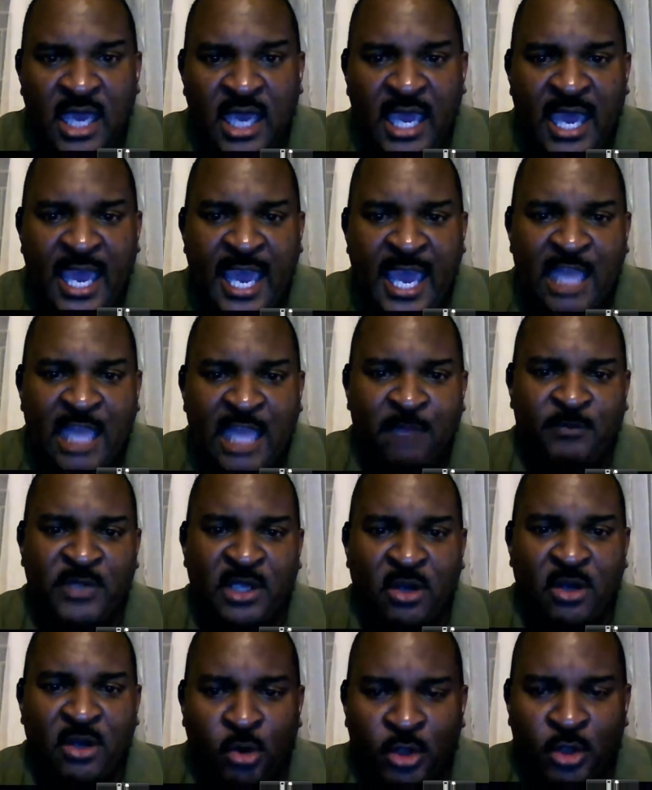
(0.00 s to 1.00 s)
help the
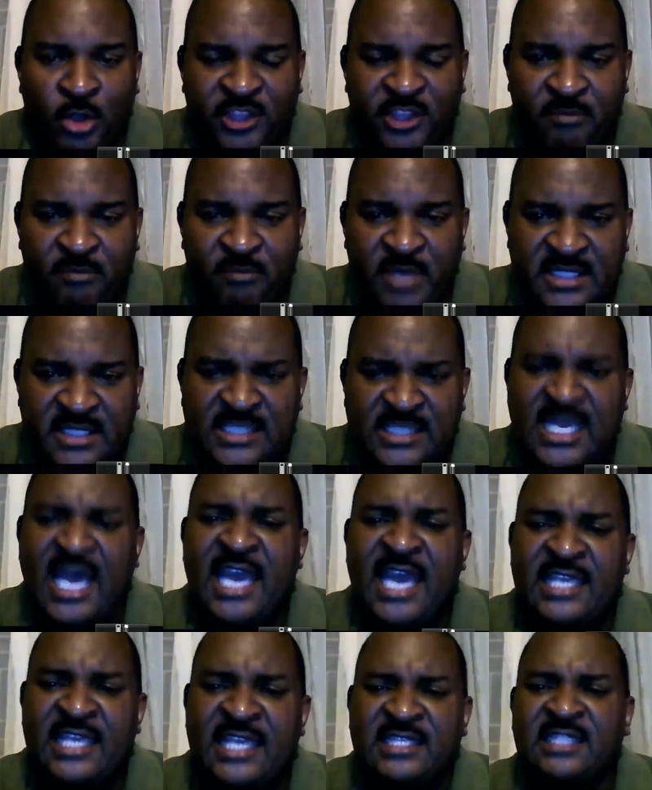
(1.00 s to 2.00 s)
growth of business.
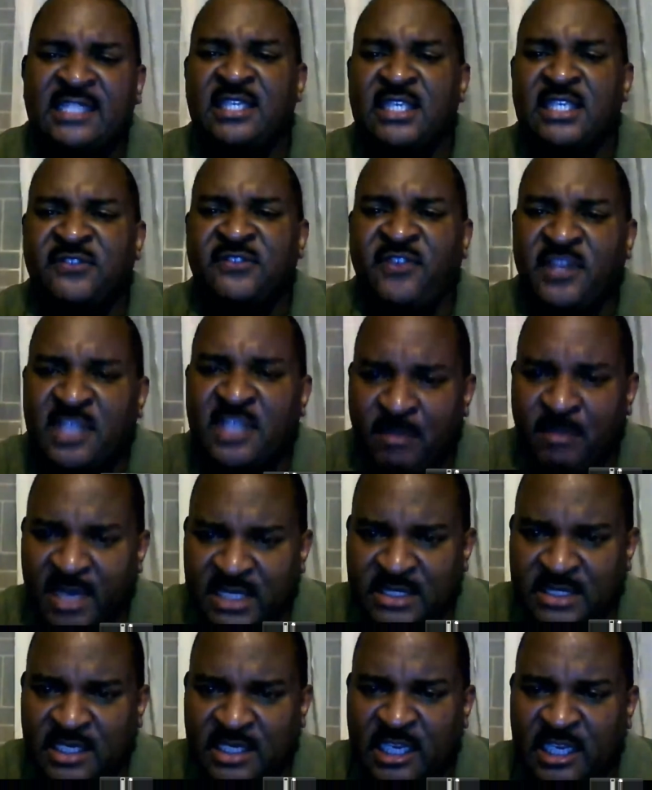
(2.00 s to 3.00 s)
ICT is
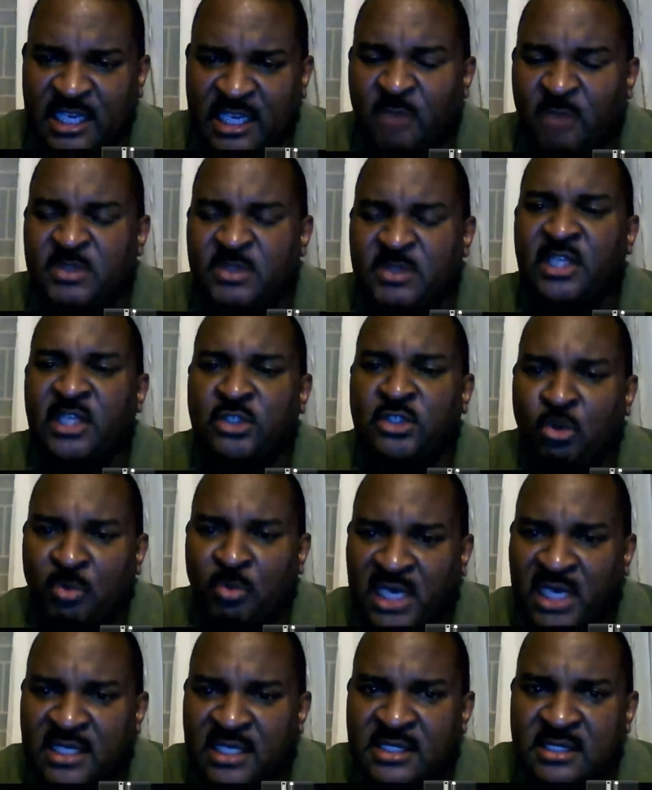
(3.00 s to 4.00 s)
fundamental, and it comes under two
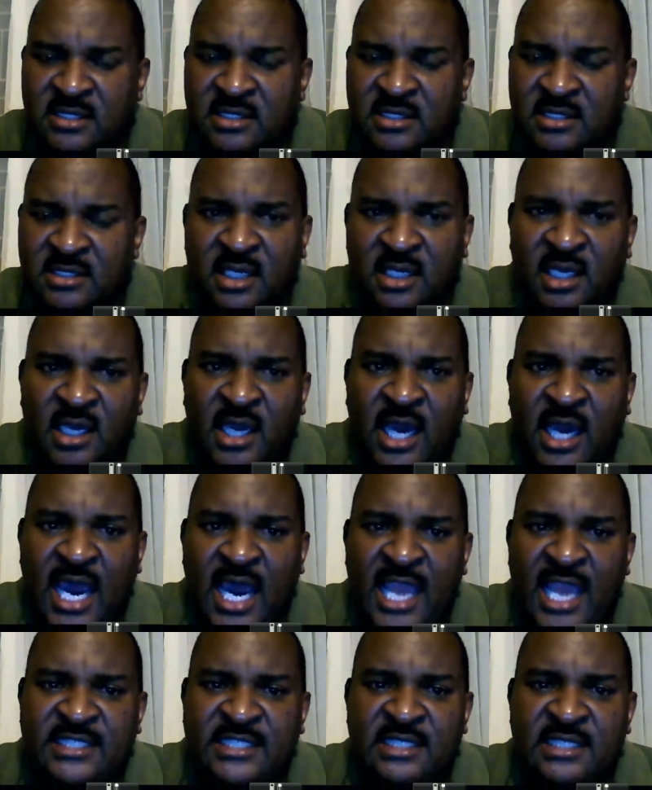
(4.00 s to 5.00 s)
pillars.
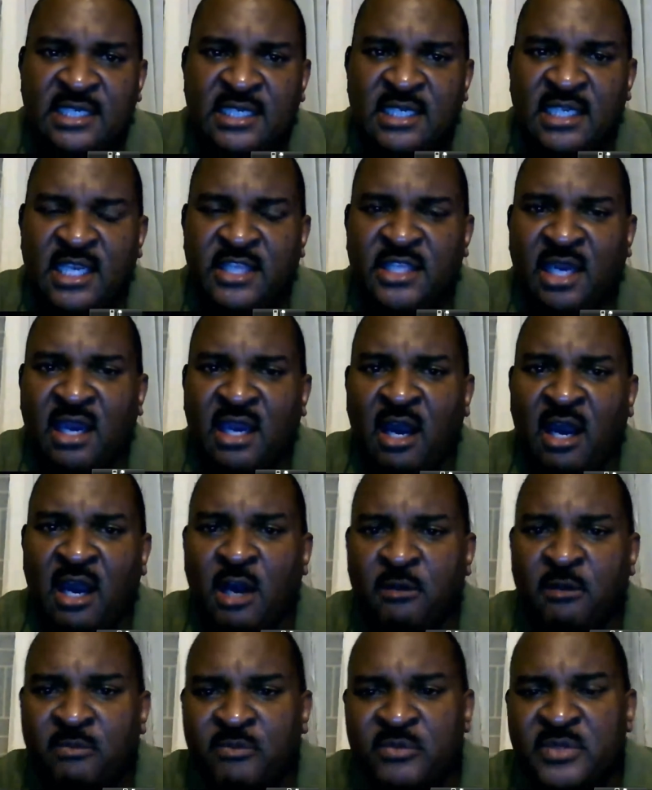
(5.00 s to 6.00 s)
ICT either
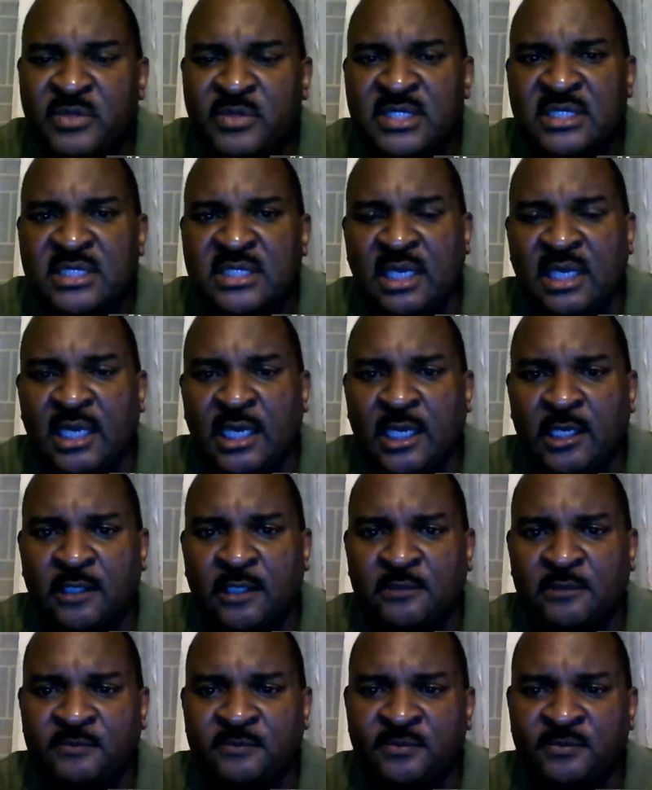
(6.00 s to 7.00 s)
comes
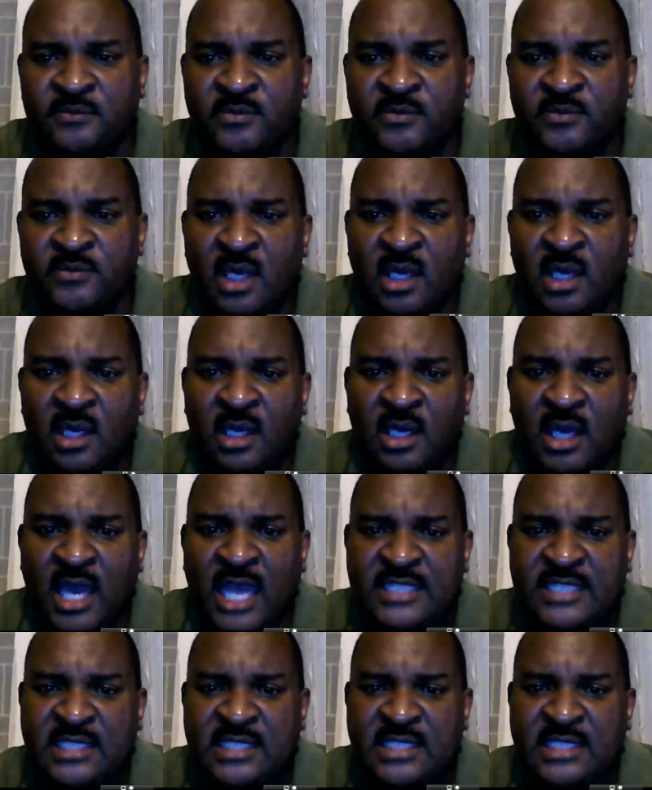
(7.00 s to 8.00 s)

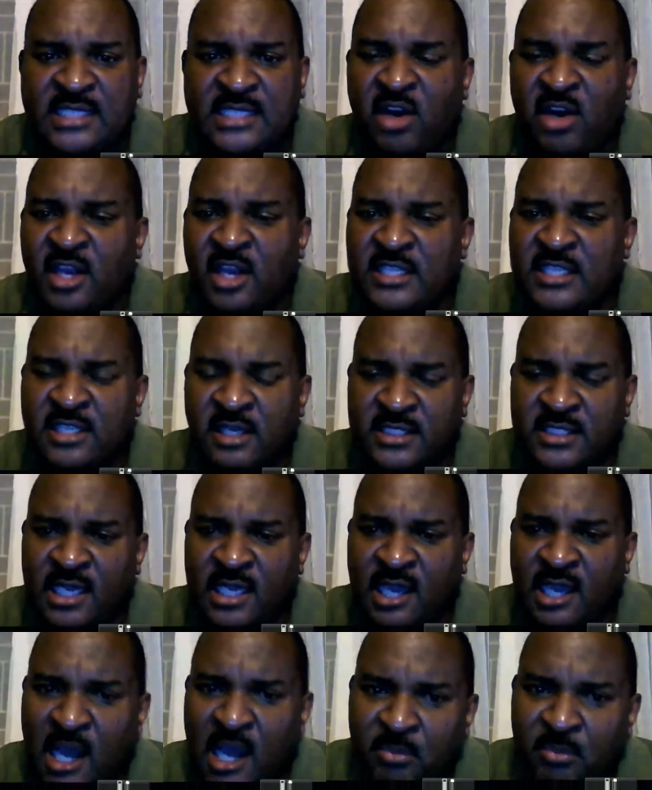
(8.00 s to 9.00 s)
as a cross-cutting
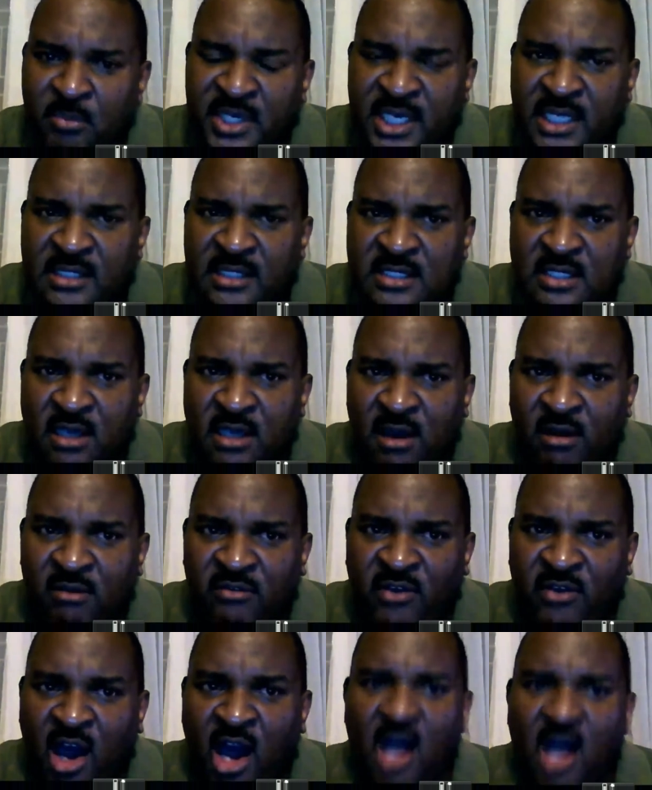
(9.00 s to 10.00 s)
component of
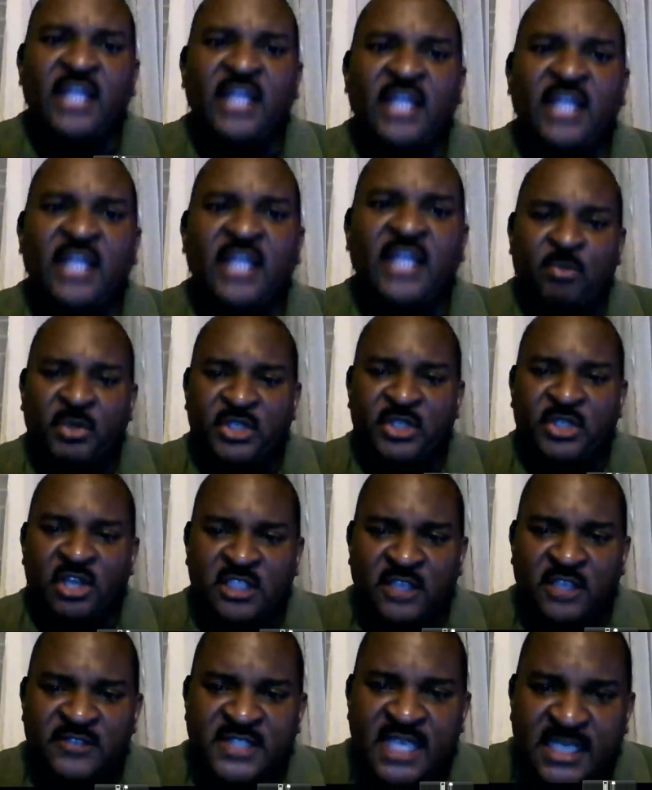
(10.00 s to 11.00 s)
all the other
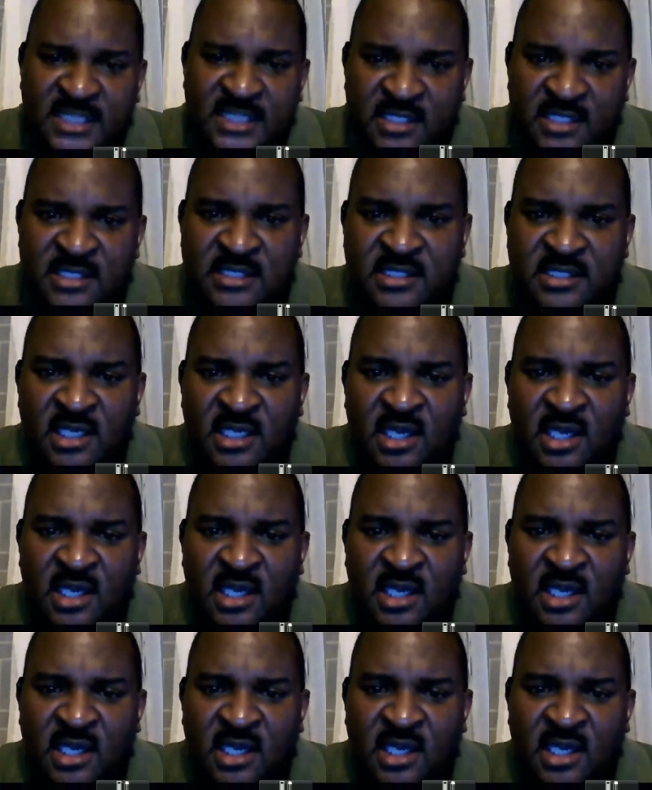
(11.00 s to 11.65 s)
productive sectors,